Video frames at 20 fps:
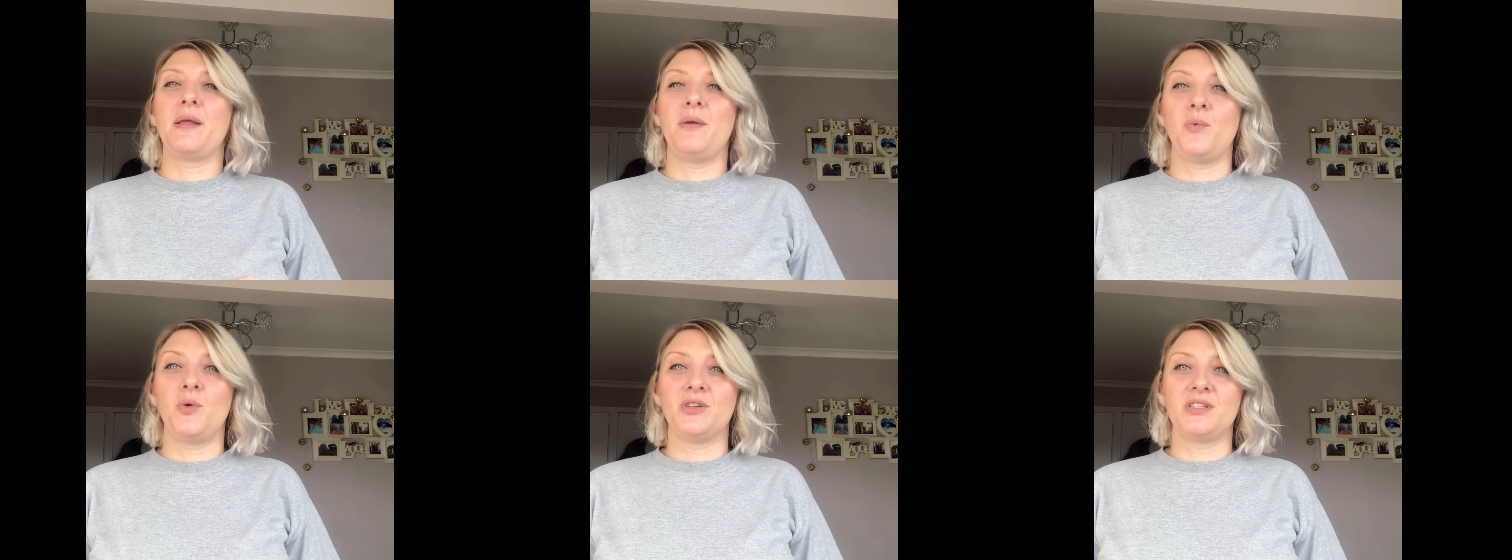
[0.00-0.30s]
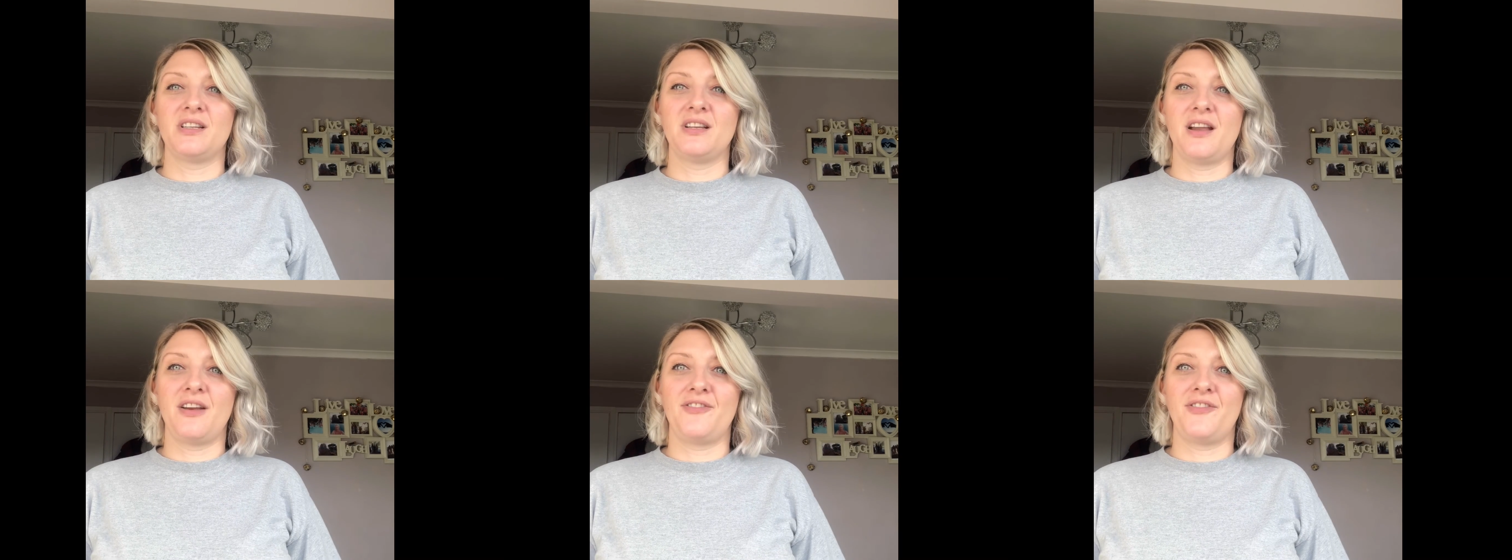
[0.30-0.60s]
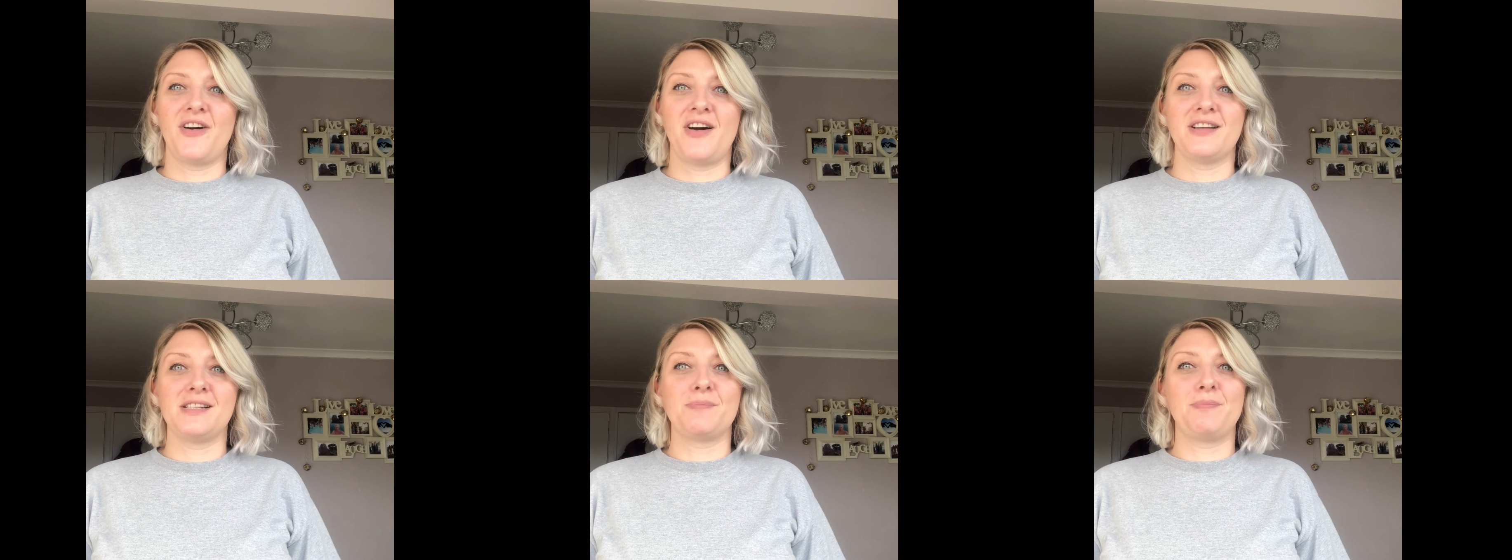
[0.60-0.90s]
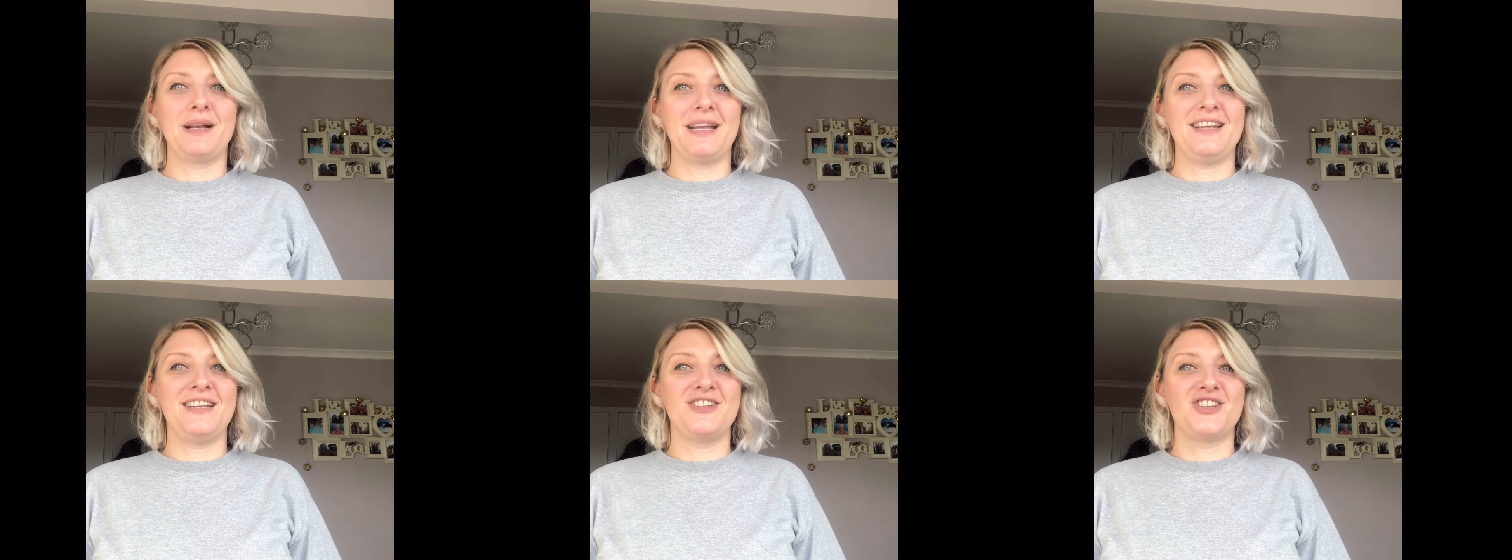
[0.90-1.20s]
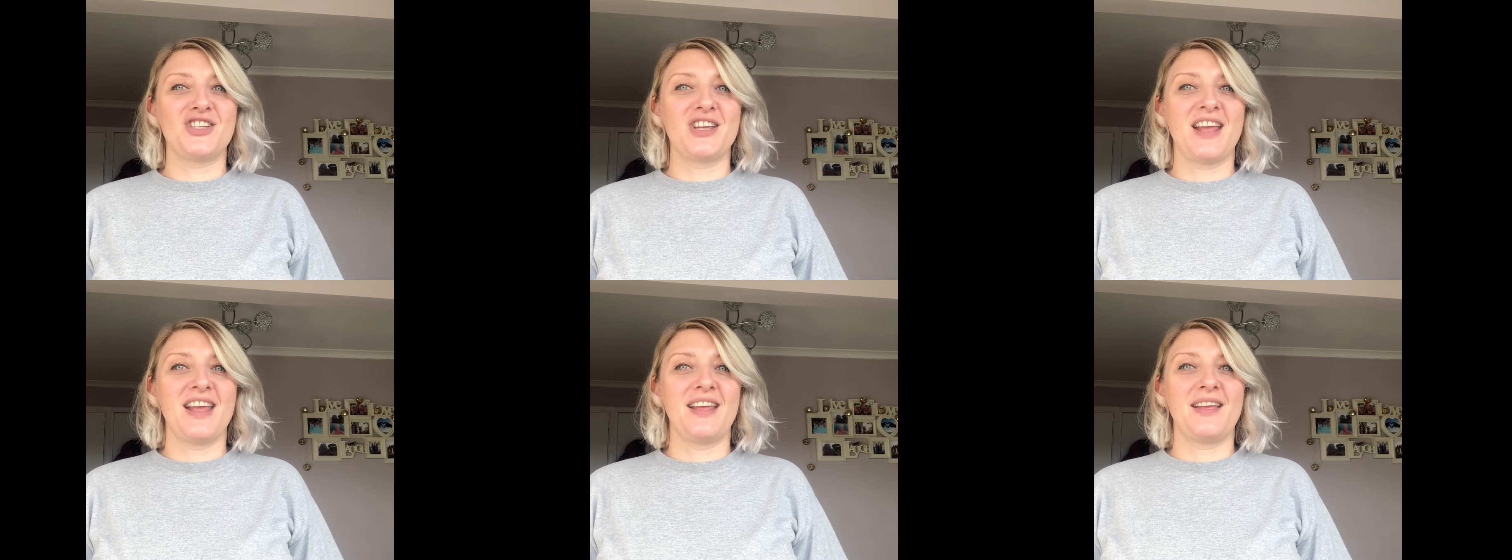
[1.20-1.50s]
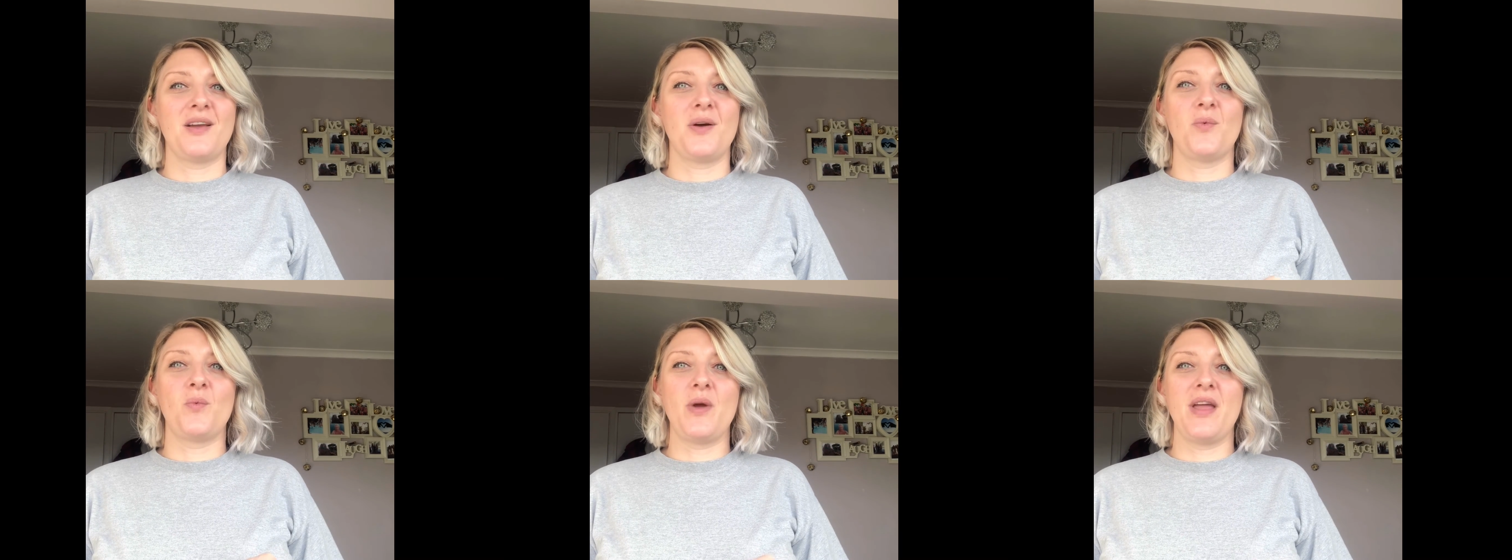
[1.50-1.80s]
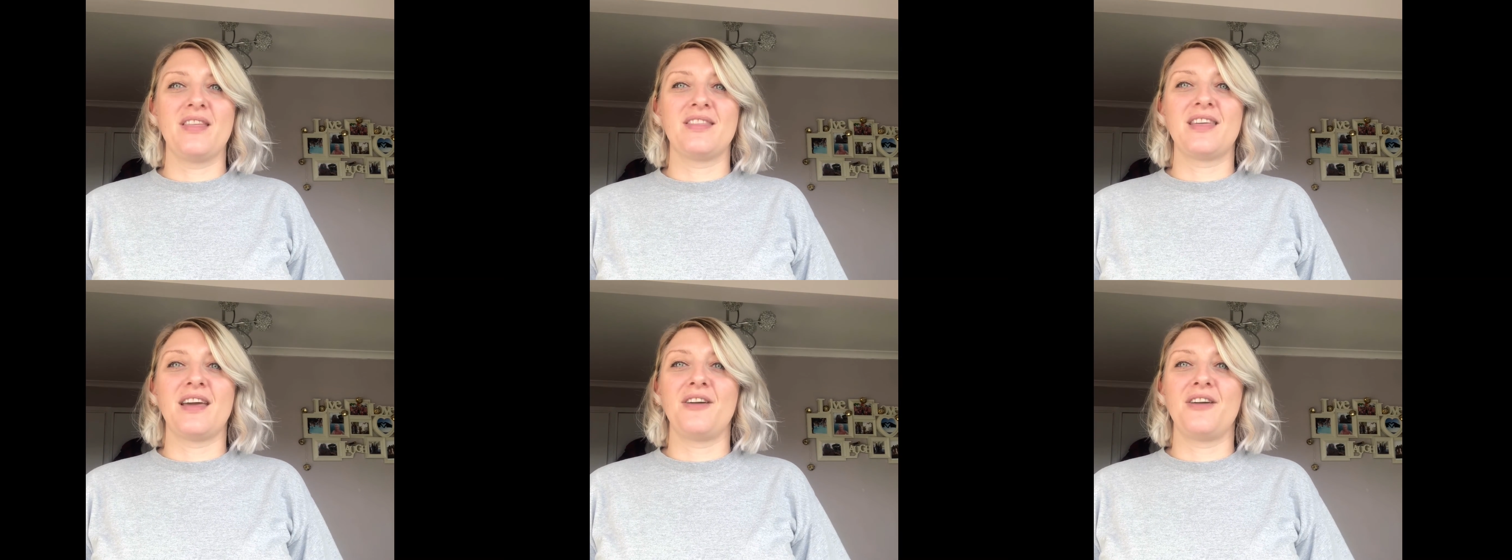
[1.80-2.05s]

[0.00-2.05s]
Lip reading: wouldn't advise bleaching with